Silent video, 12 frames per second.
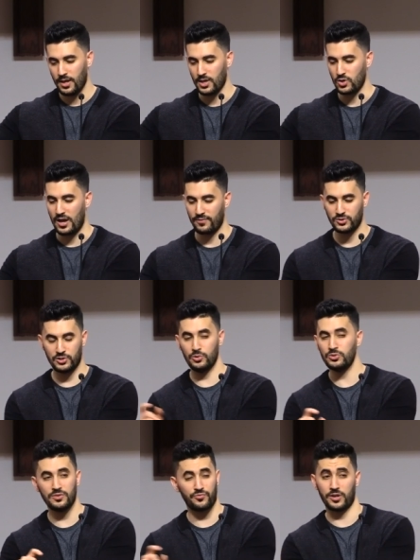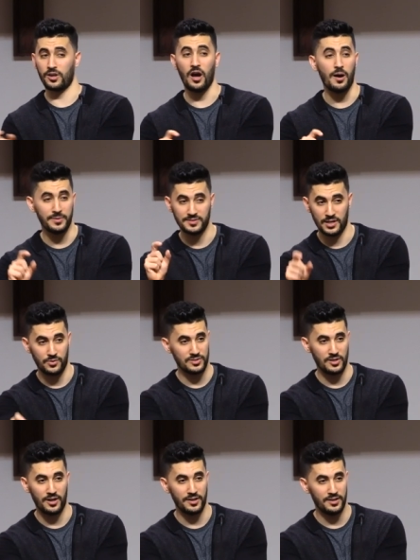and you have two different
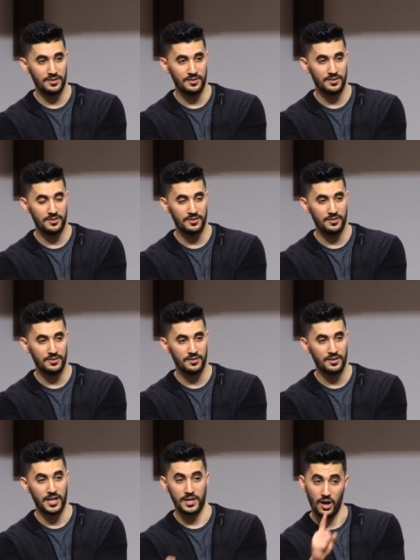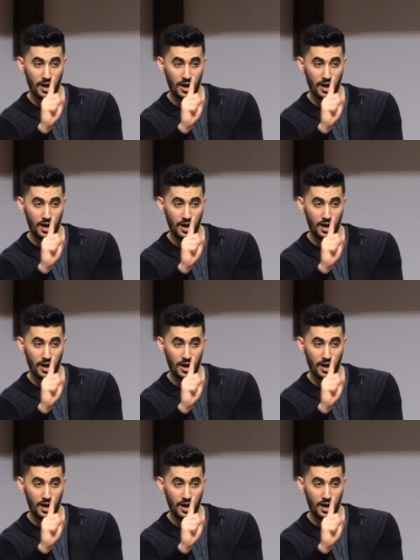commentaries on it. And